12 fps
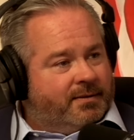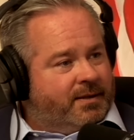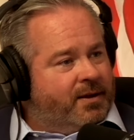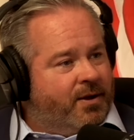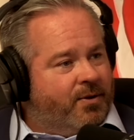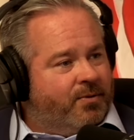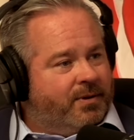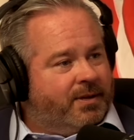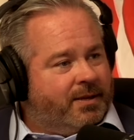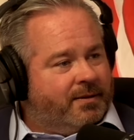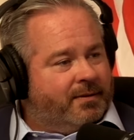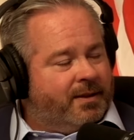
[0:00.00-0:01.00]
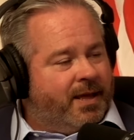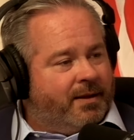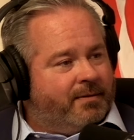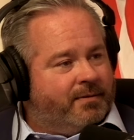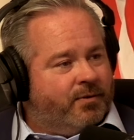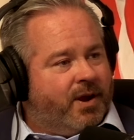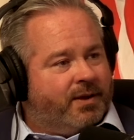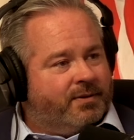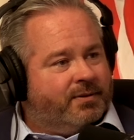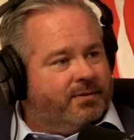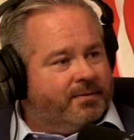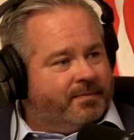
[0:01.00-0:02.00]
to go in, in that
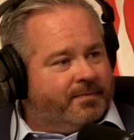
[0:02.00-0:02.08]
direction. Yeah,